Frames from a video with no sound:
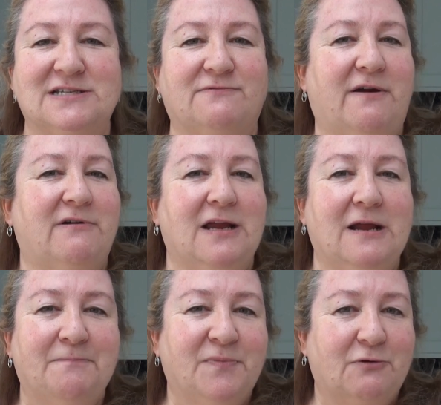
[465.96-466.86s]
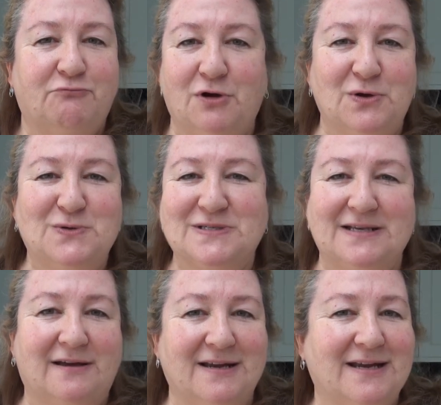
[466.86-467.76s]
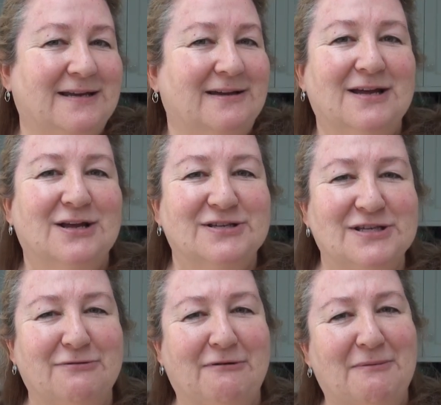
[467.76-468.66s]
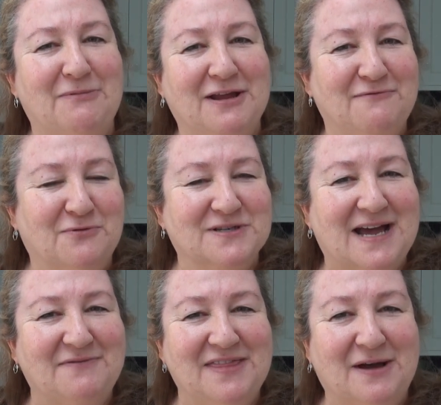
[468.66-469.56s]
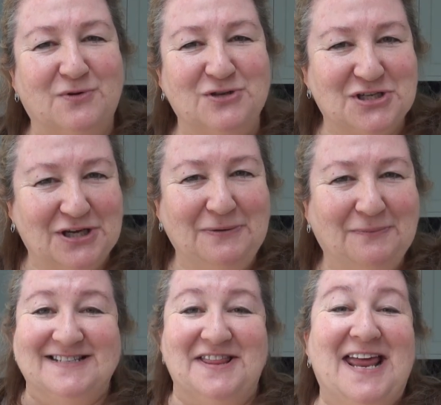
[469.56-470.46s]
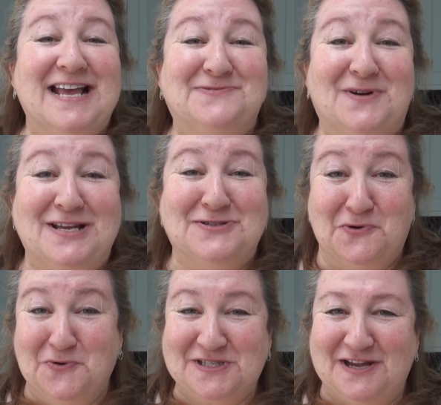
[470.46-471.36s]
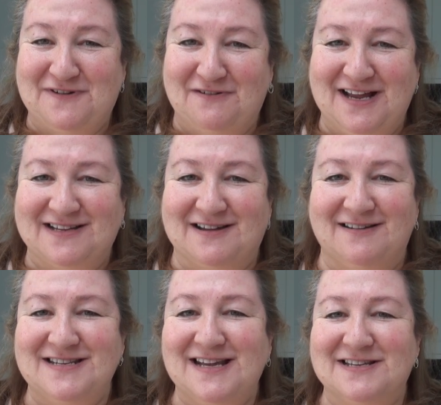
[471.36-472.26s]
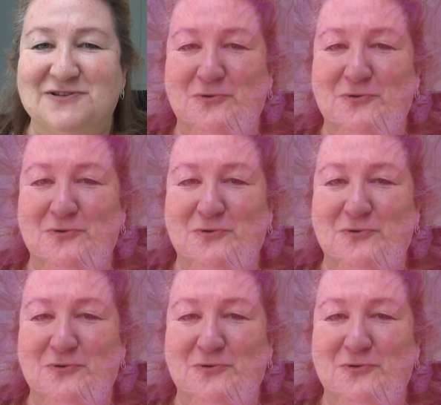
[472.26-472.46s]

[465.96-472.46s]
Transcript: is very rose-like. So I'm looking forward to having that one too. So the next one is also very exciting. It's